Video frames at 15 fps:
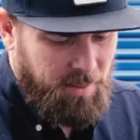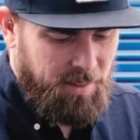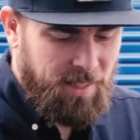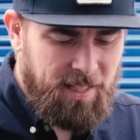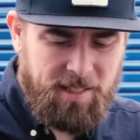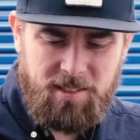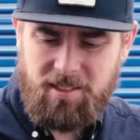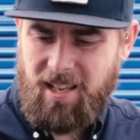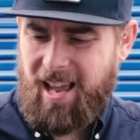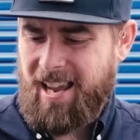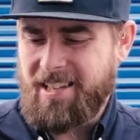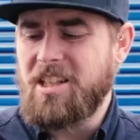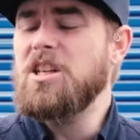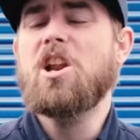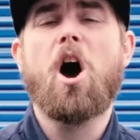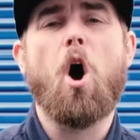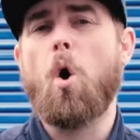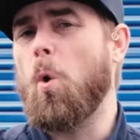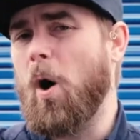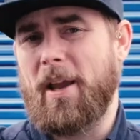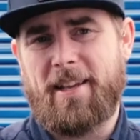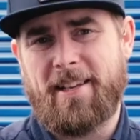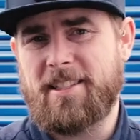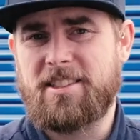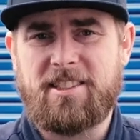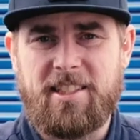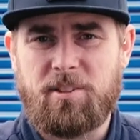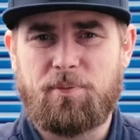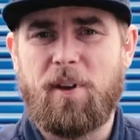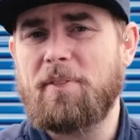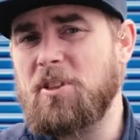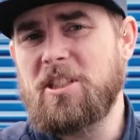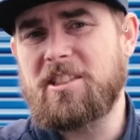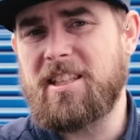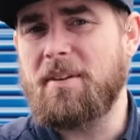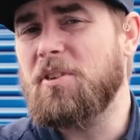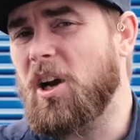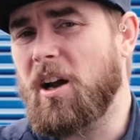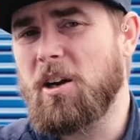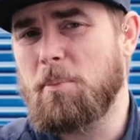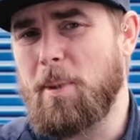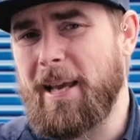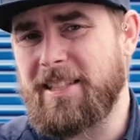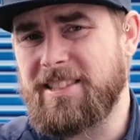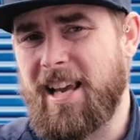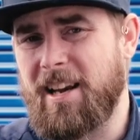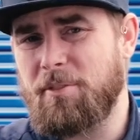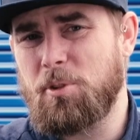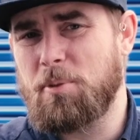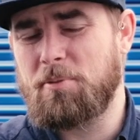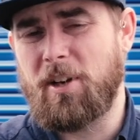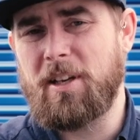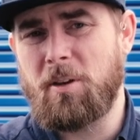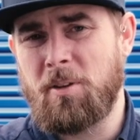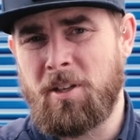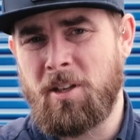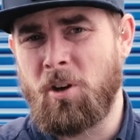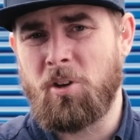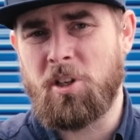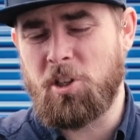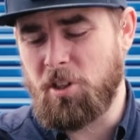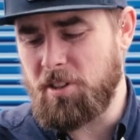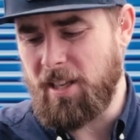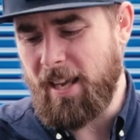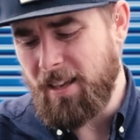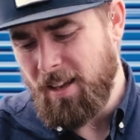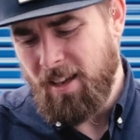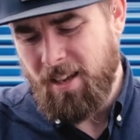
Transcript: these, I know I can get 650, 700 megs out of them if I, you know, on a good day.